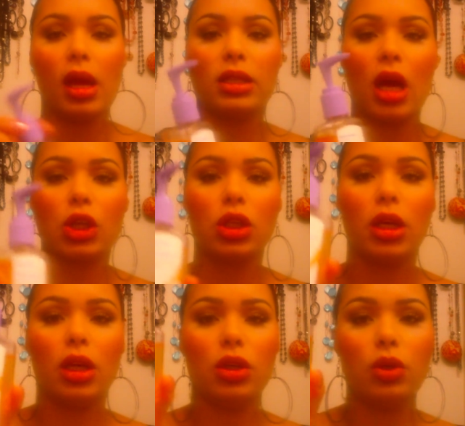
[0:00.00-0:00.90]
It's
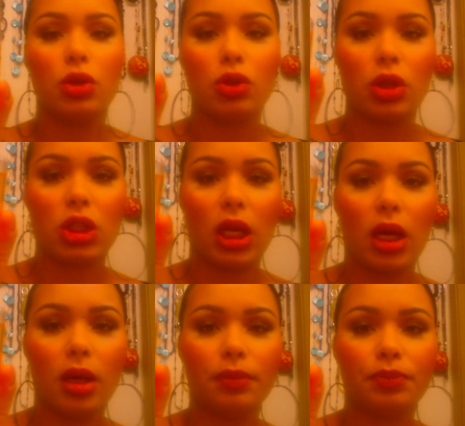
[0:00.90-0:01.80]
actually
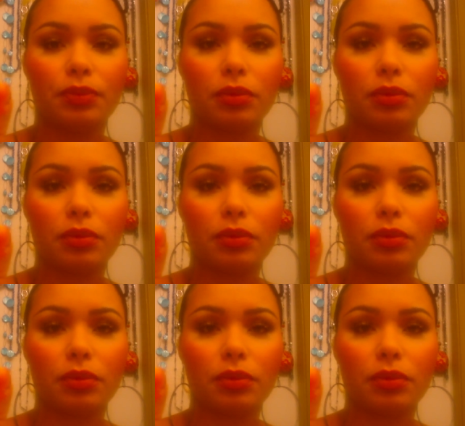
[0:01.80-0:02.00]
Neutrogena,